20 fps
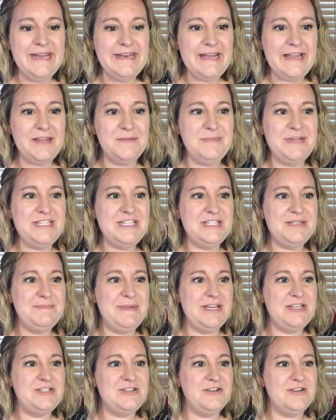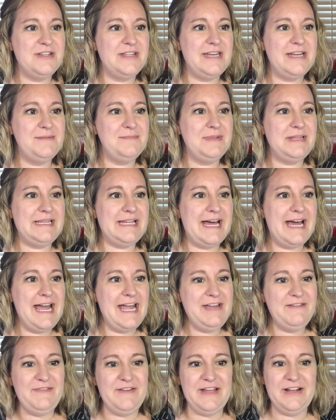Now let me just make sure that I'm
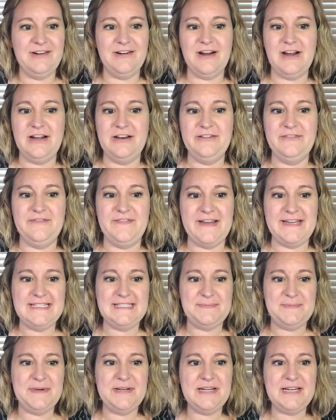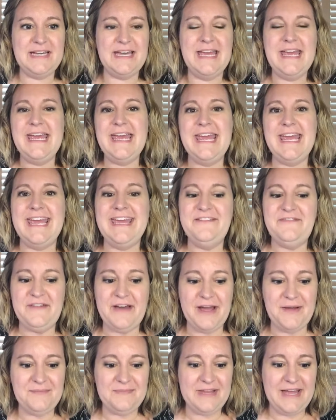live here on Facebook. If
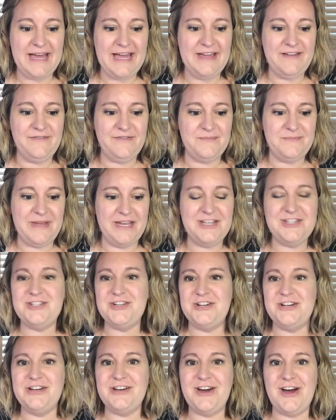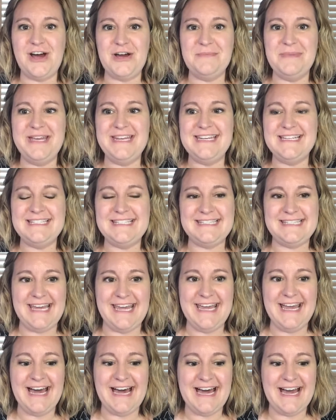I'm live, make sure to comment,
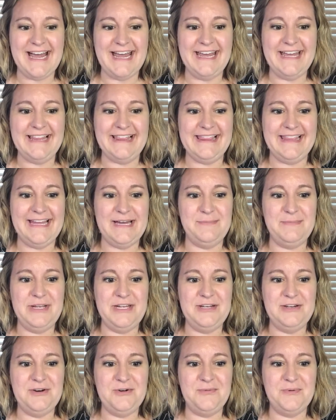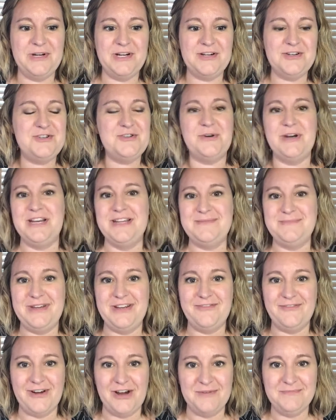say hi, let me know where you're joining
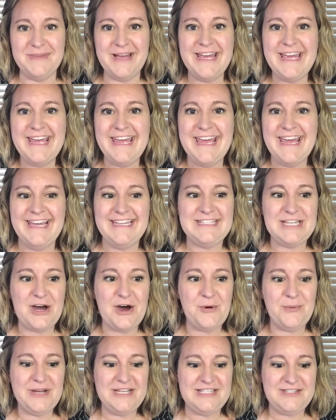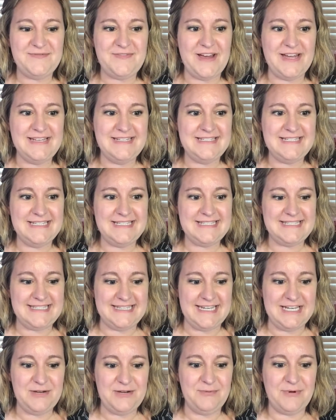me from. It's always fun to
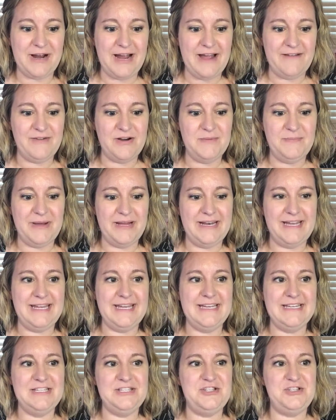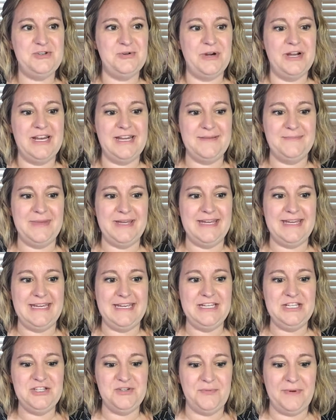see where everybody is joining me
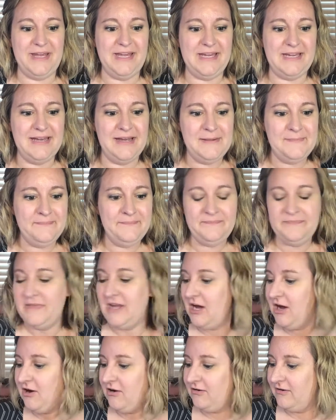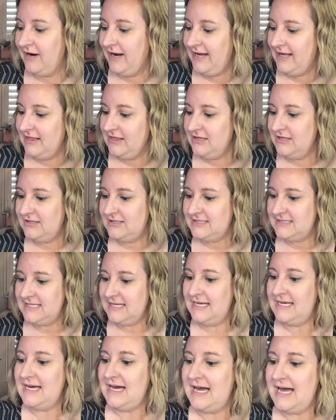each week. All right, looks
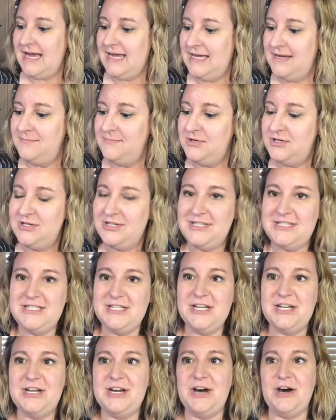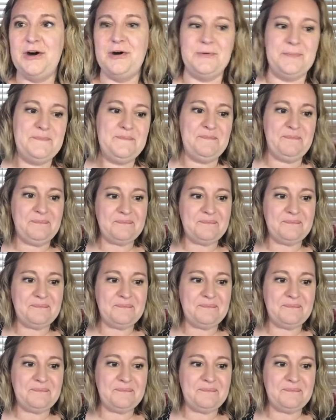like I am good to go.